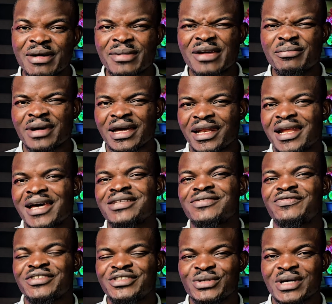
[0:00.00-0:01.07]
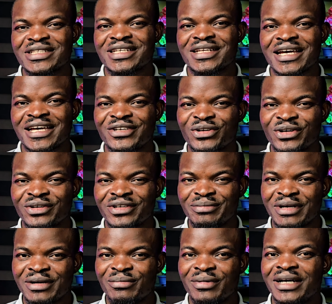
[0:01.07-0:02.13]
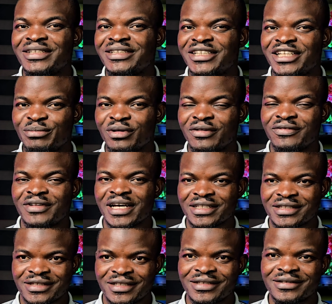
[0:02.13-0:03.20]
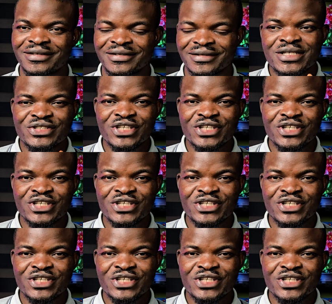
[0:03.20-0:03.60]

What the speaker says: Remember in my last video, I said I don't remember the name of that thing.